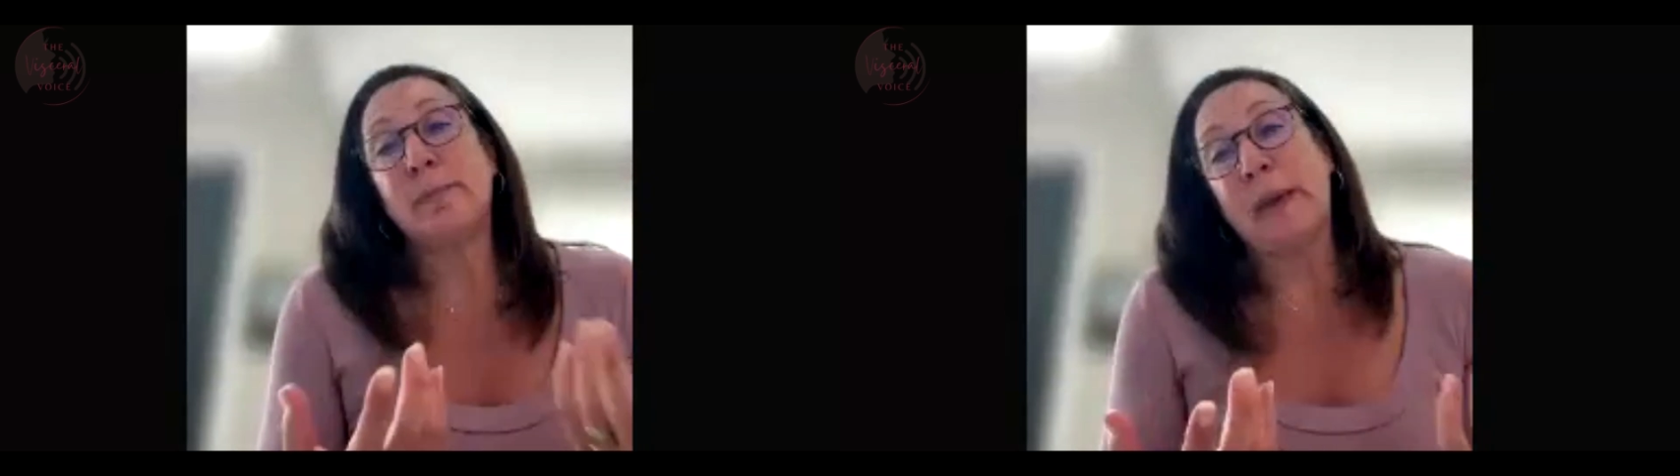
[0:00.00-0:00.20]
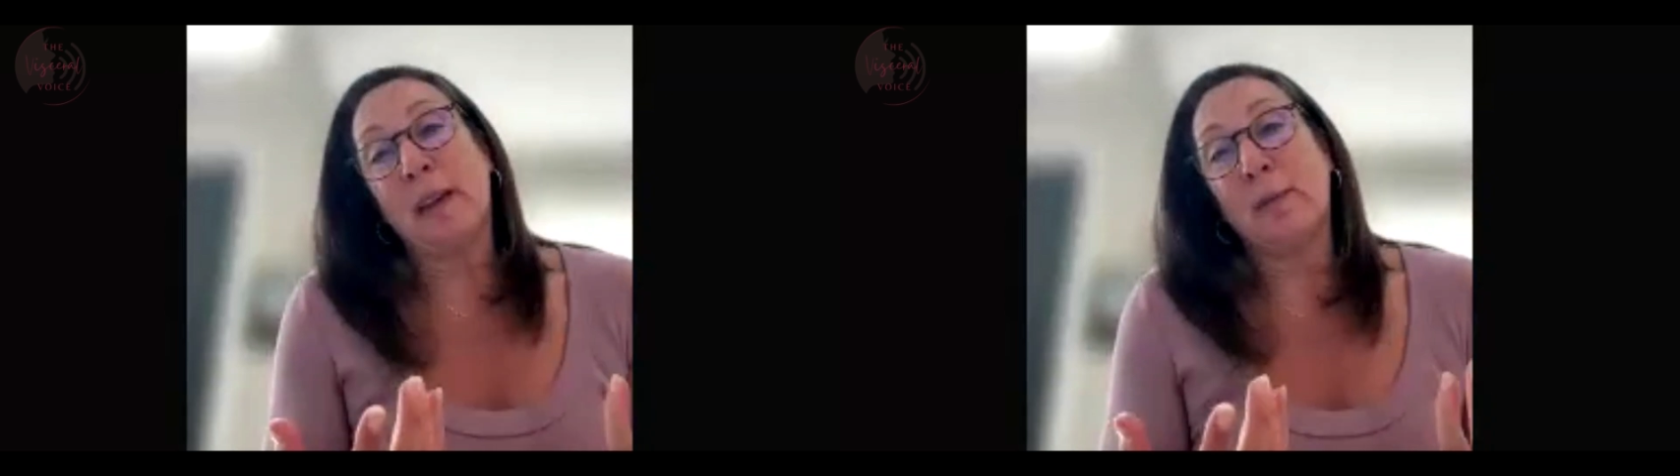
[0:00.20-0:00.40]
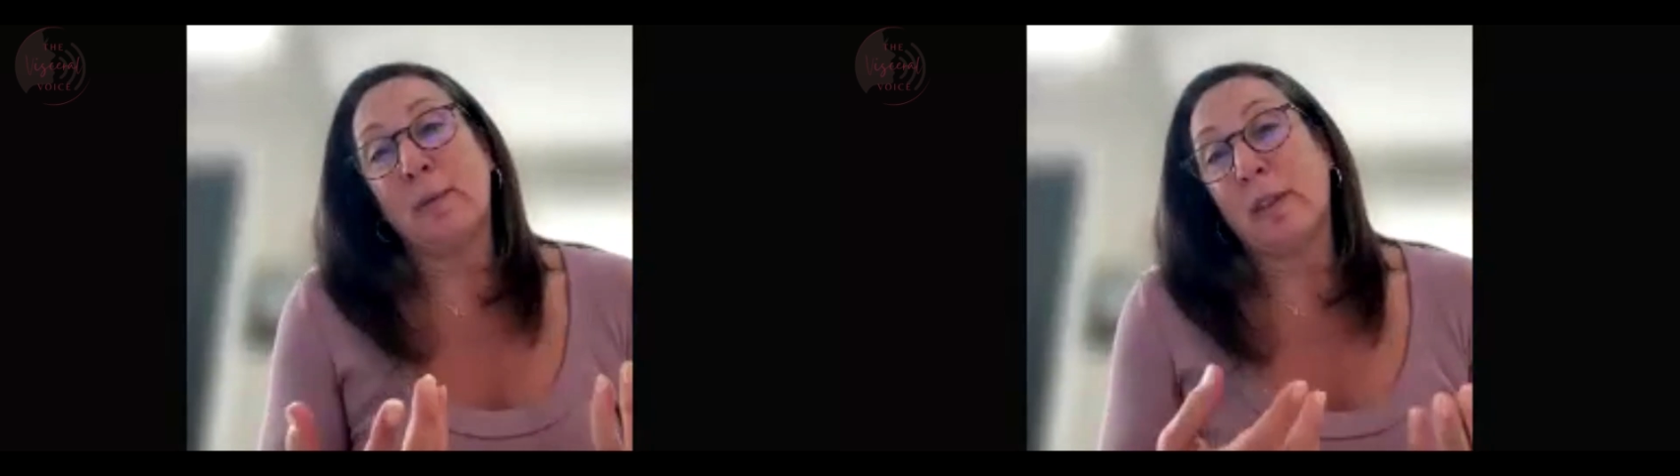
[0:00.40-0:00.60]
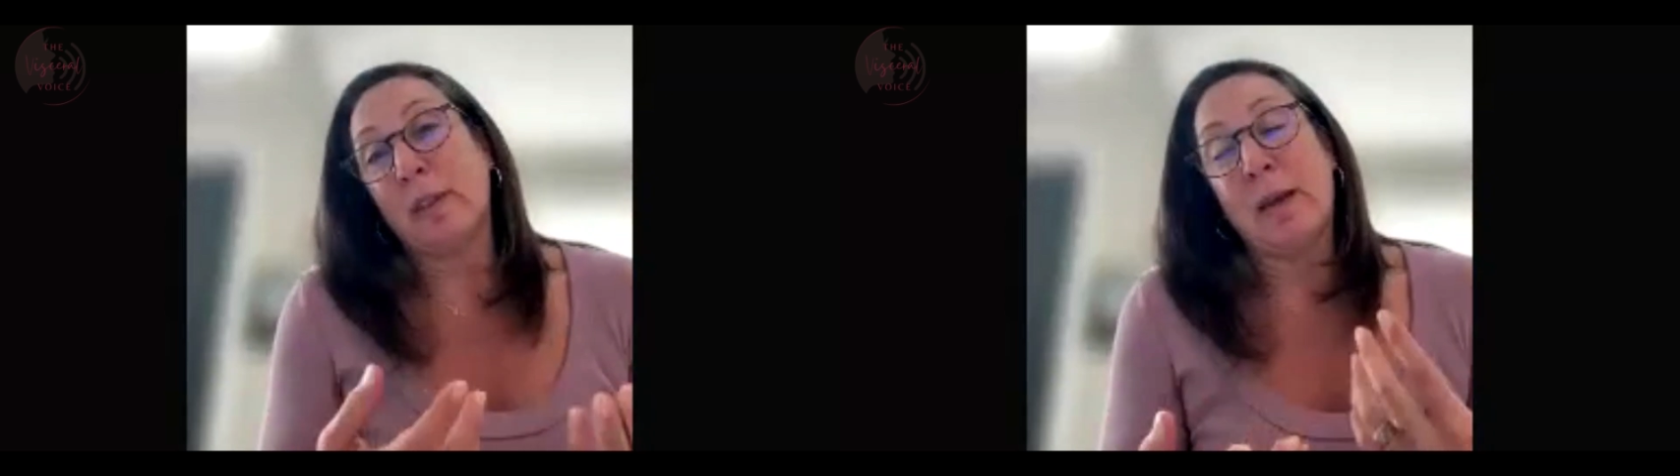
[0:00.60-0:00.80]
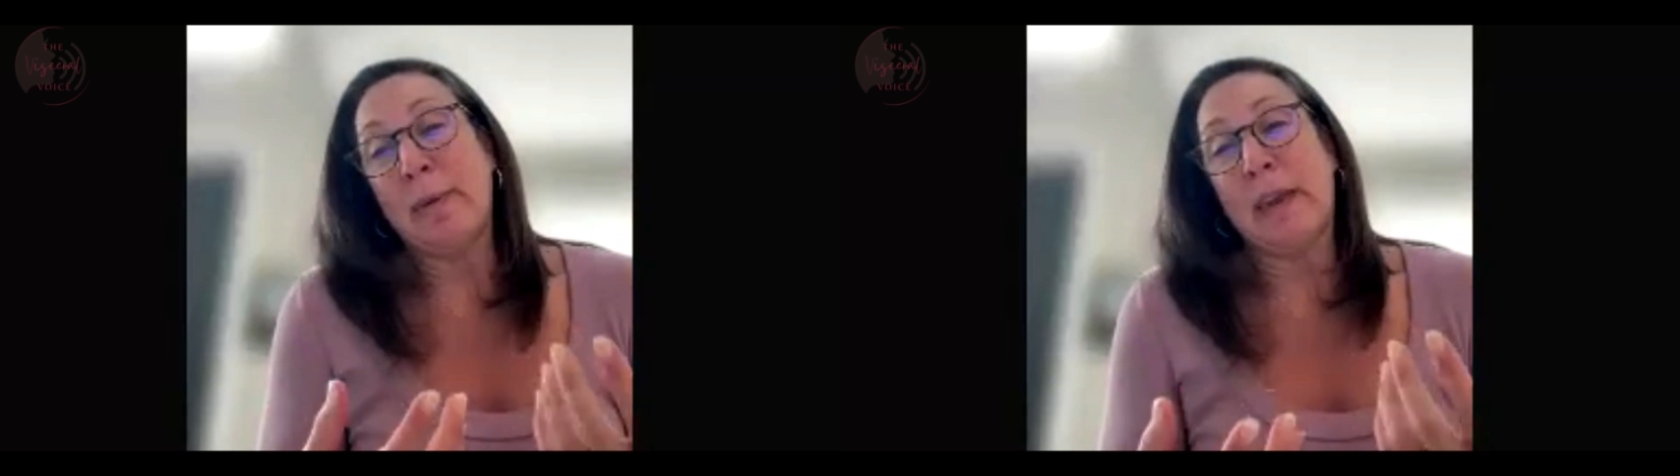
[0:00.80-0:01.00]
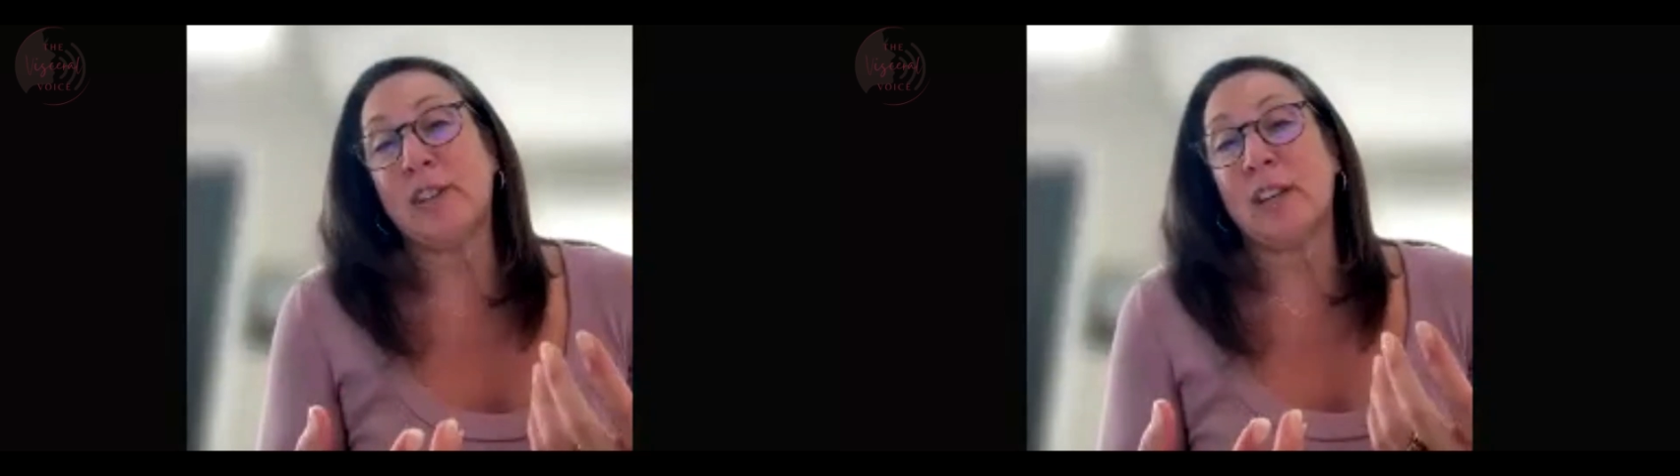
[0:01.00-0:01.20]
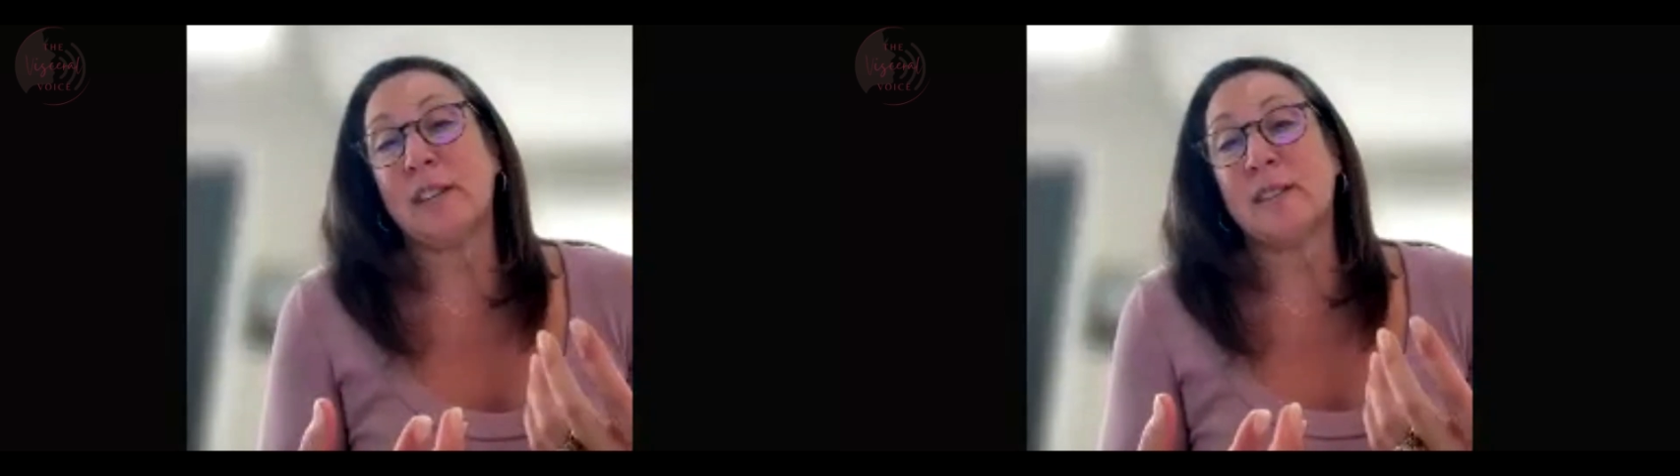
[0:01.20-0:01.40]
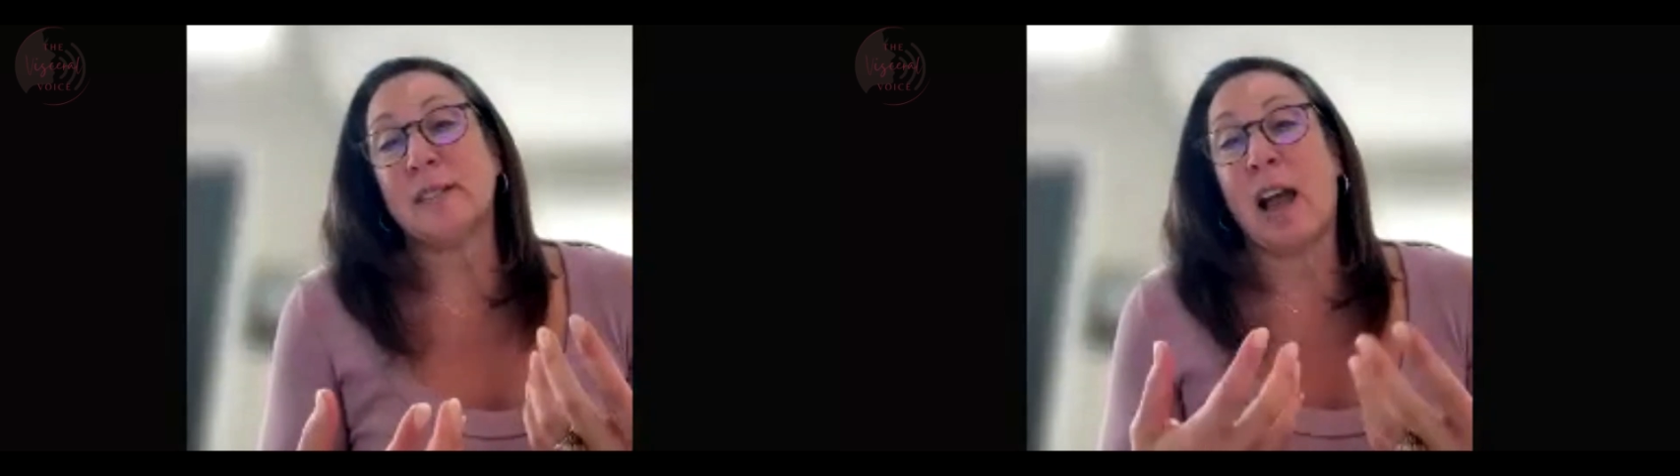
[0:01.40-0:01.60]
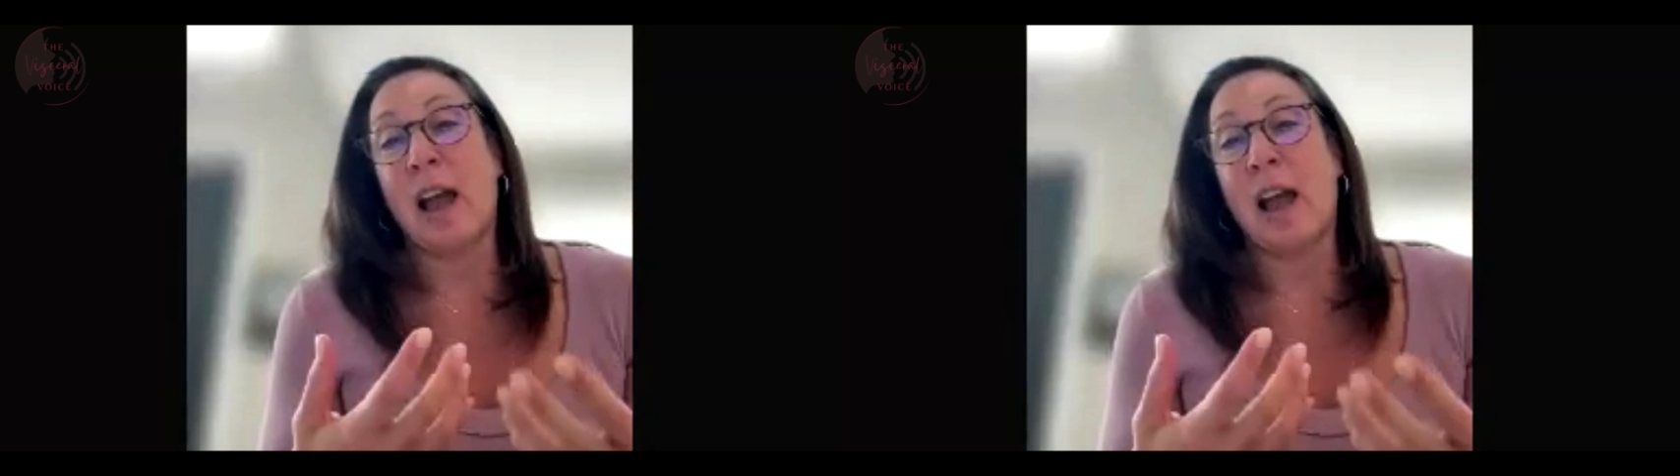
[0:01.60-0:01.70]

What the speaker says: debate with my patients.